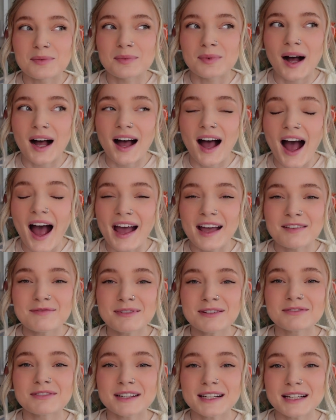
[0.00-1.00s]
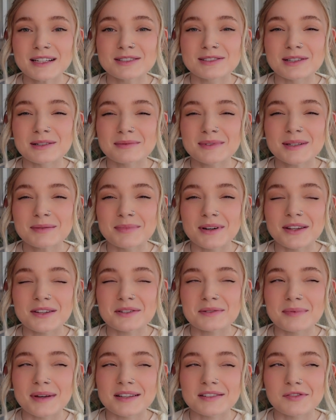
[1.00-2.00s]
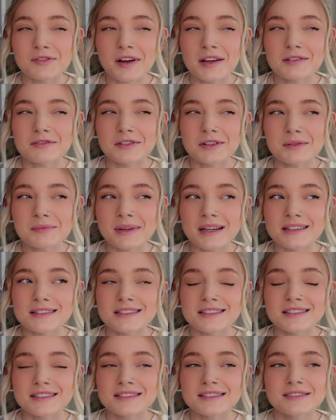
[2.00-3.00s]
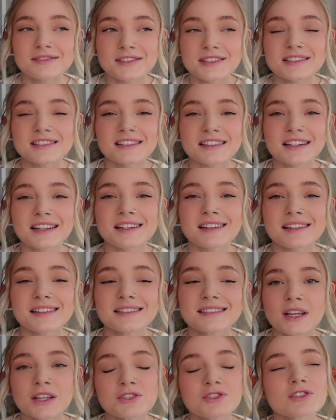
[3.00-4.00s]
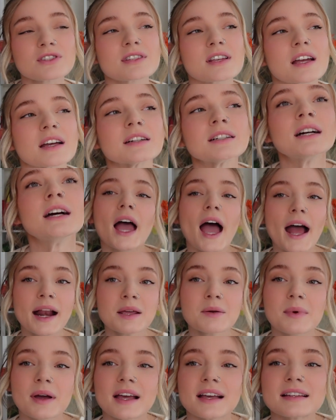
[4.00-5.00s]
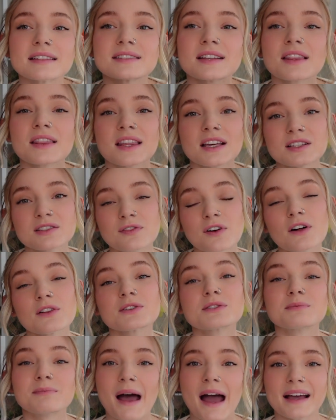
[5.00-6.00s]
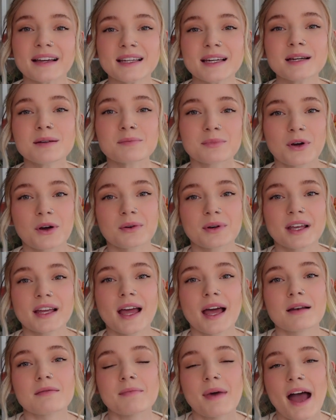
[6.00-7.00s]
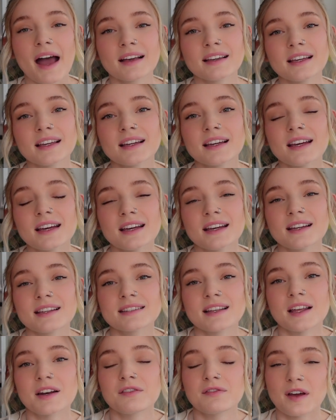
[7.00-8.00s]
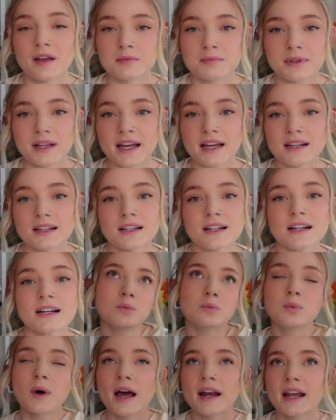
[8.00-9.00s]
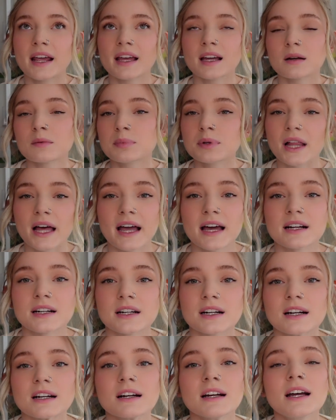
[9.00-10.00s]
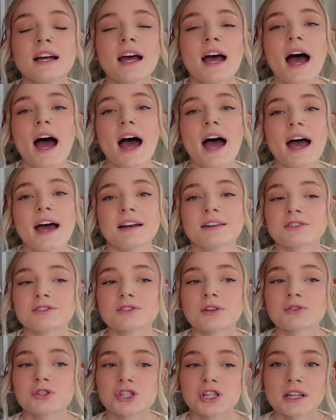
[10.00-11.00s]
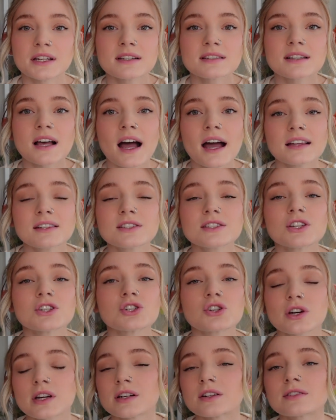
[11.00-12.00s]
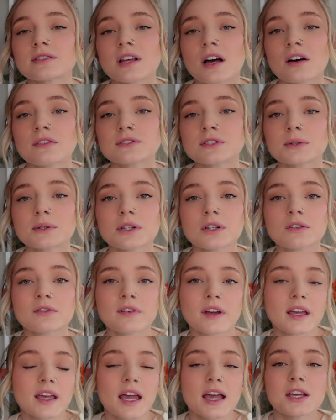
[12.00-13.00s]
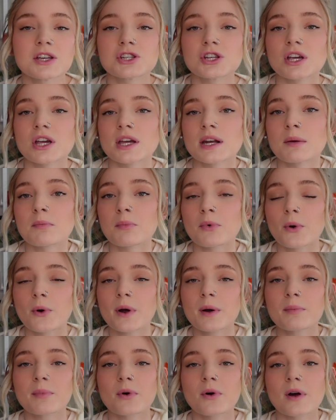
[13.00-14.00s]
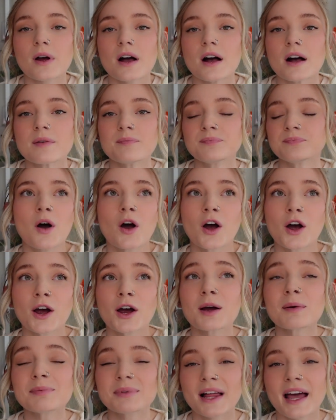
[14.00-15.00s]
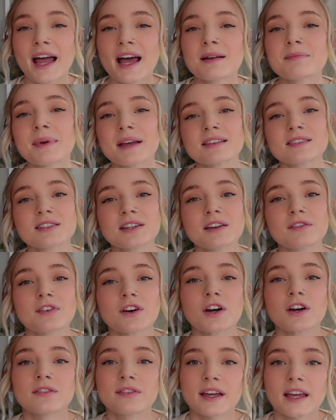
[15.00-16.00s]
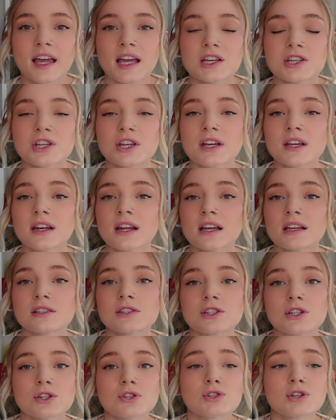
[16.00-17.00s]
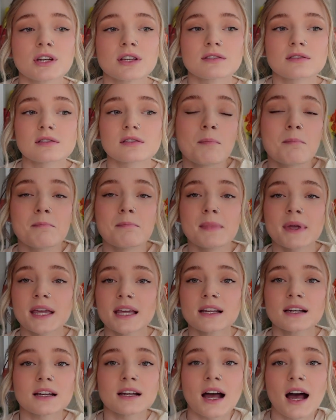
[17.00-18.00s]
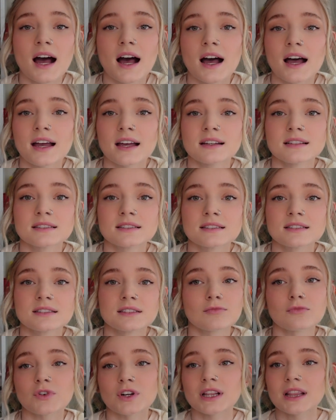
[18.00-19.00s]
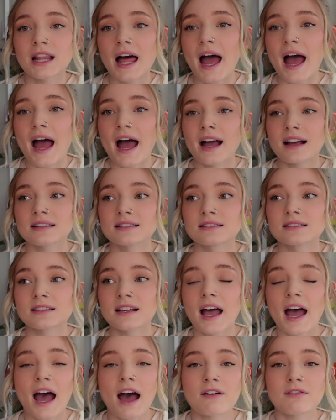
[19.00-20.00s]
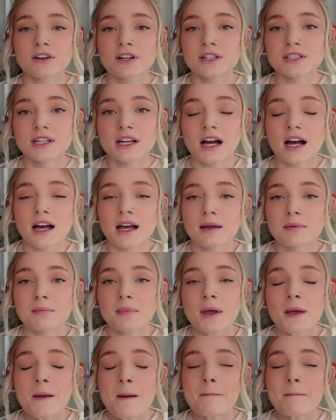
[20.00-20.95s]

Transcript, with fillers: I have been reading so many Brother's Best Friend romances recently. Interesting. Anyways, this follows Maggie and Brody, and Maggie is an event planner, wedding planner, and so she decides to treat herself to a little vacation in Bora Bora. Her plan basically for her vacation is to just meet guys, relax, have a good time.